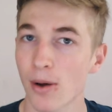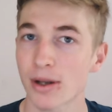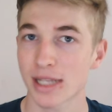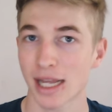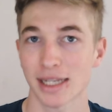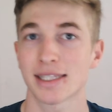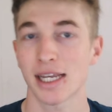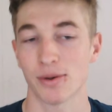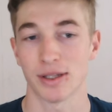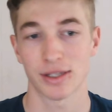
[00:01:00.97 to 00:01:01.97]
as like a
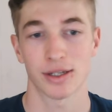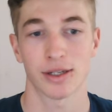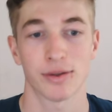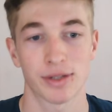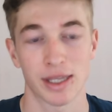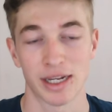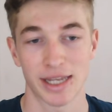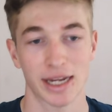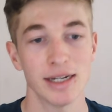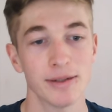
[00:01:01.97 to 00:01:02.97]
sequence. You'll see that in a
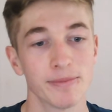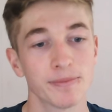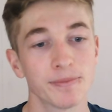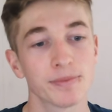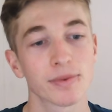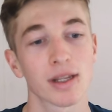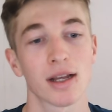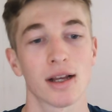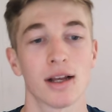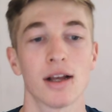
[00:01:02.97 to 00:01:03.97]
second.
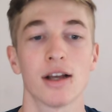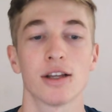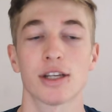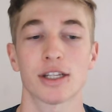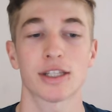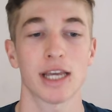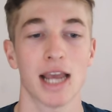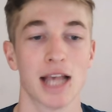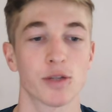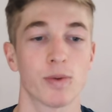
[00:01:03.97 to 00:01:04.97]
So you can see
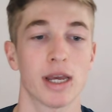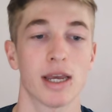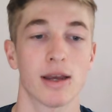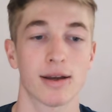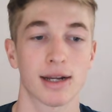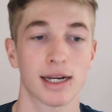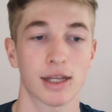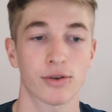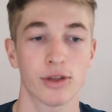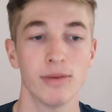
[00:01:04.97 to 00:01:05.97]
as we click
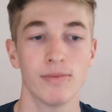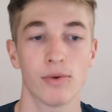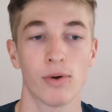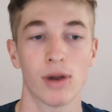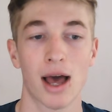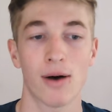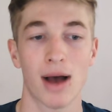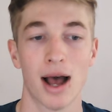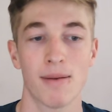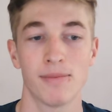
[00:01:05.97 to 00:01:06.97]
through them, all
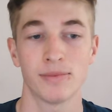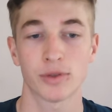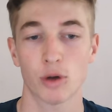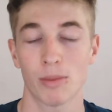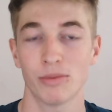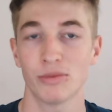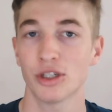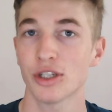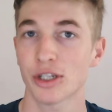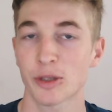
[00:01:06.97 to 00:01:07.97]
our swap
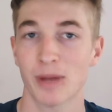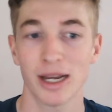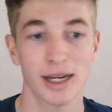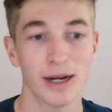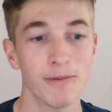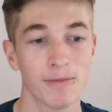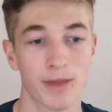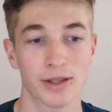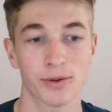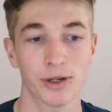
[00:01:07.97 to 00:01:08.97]
images are displayed here.
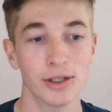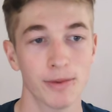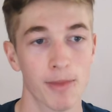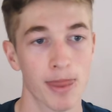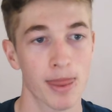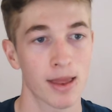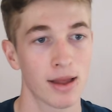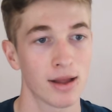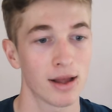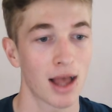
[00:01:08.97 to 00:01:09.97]
That's all good.
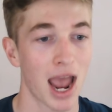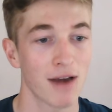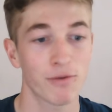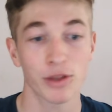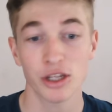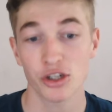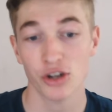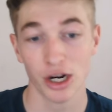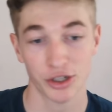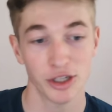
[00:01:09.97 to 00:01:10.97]
And for the
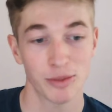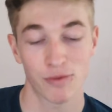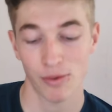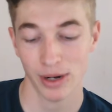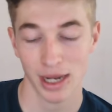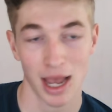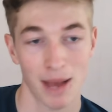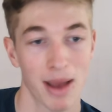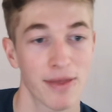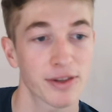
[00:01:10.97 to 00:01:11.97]
instructions, before we
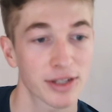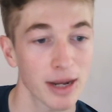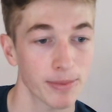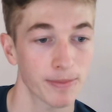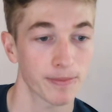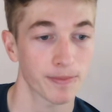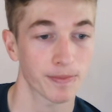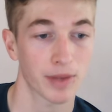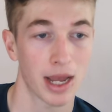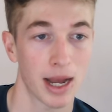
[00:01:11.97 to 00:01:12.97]
add the step,
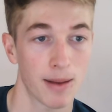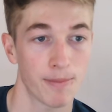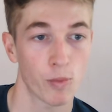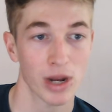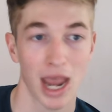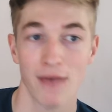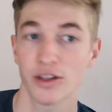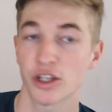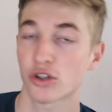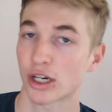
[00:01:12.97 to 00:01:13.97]
we have
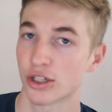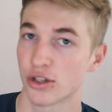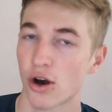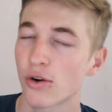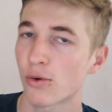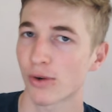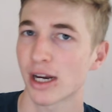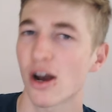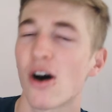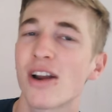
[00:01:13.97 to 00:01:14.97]
instructions
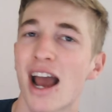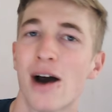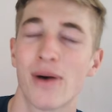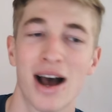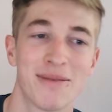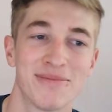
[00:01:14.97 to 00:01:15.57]
already on our